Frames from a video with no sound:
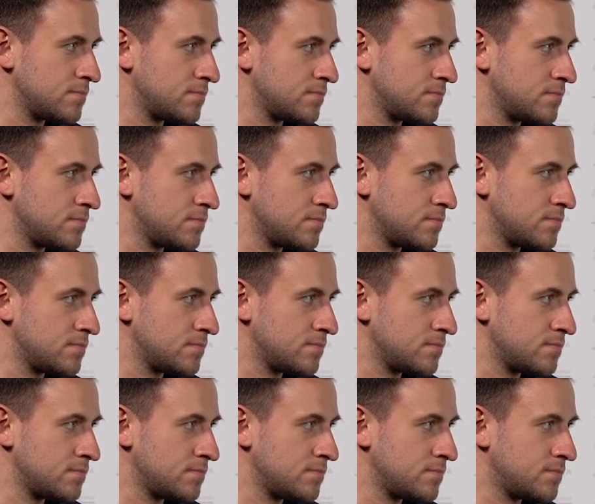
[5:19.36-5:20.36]

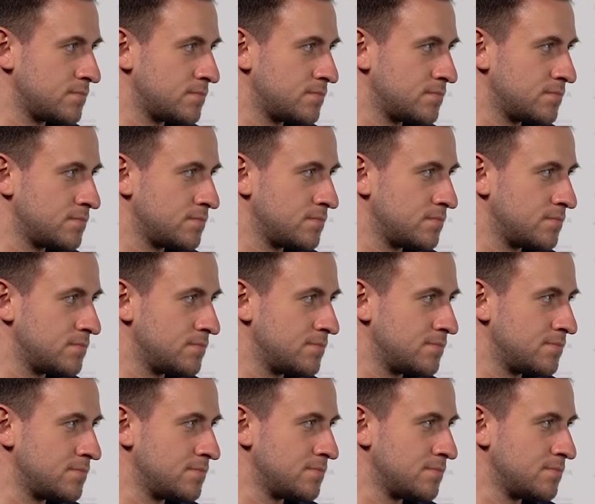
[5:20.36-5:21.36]

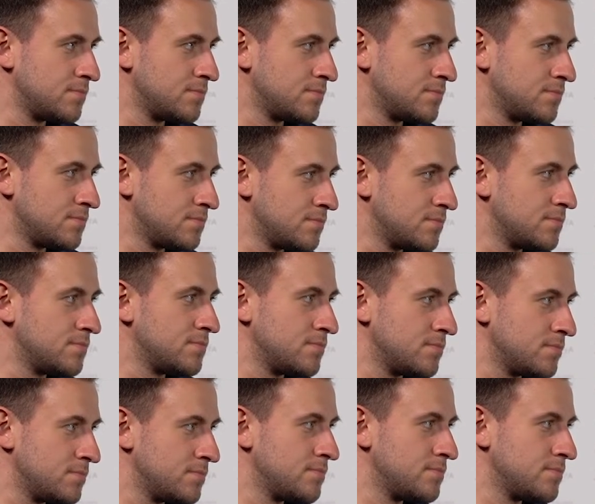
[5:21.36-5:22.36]

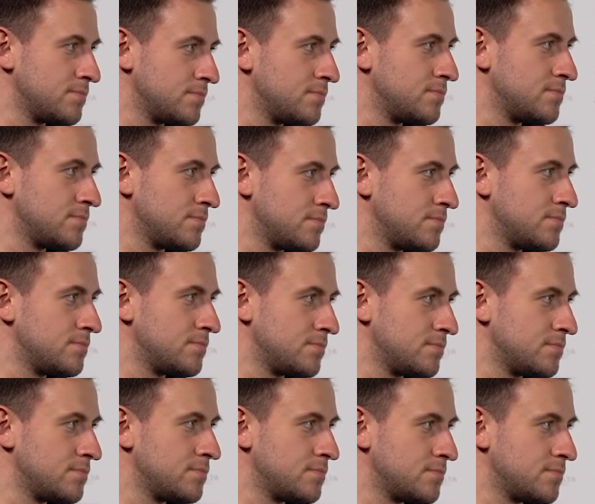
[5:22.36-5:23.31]
(not speaking)